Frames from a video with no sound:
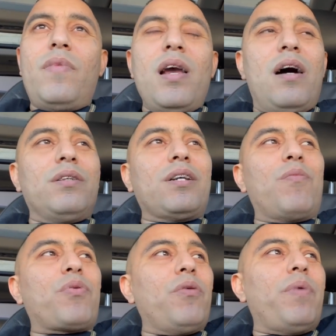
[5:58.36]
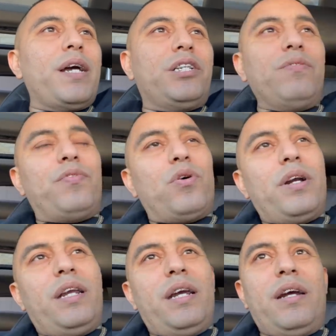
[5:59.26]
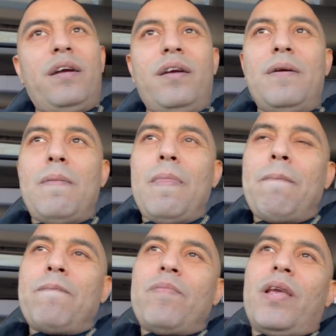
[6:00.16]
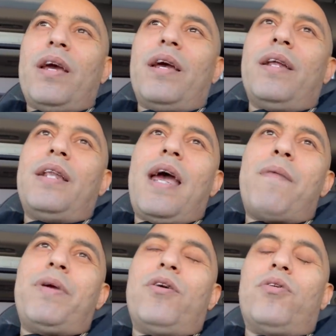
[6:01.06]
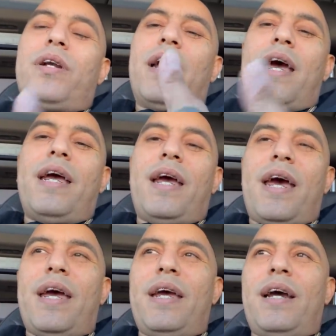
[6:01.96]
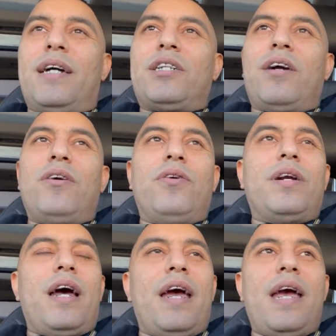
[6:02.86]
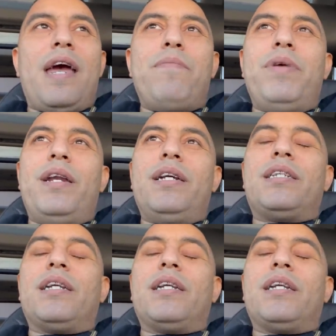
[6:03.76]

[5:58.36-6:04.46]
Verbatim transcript: I was on probation for a year, and they had me going to AA. I started going to AA meetings,